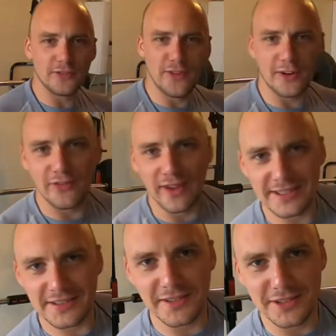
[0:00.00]
is far
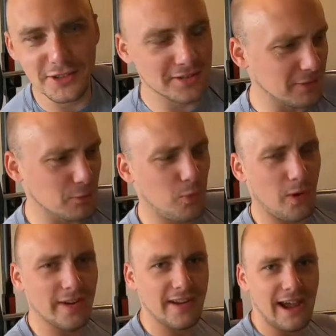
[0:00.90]
faster than your like
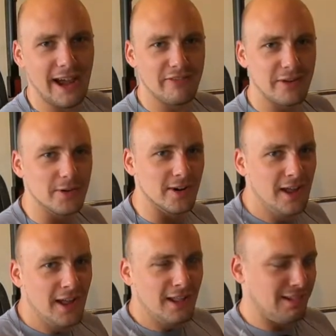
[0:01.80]
one and a half hour
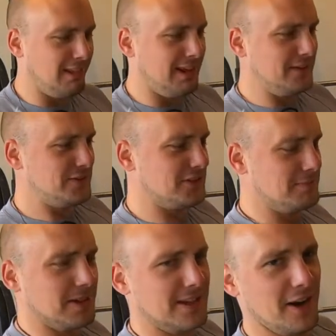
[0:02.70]
live
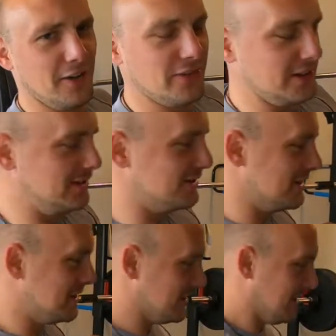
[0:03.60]
stream guff that you
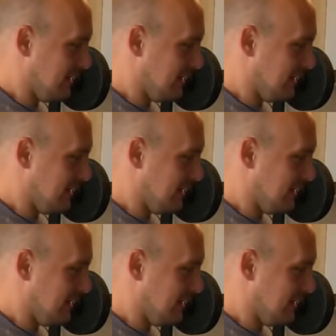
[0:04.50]
did.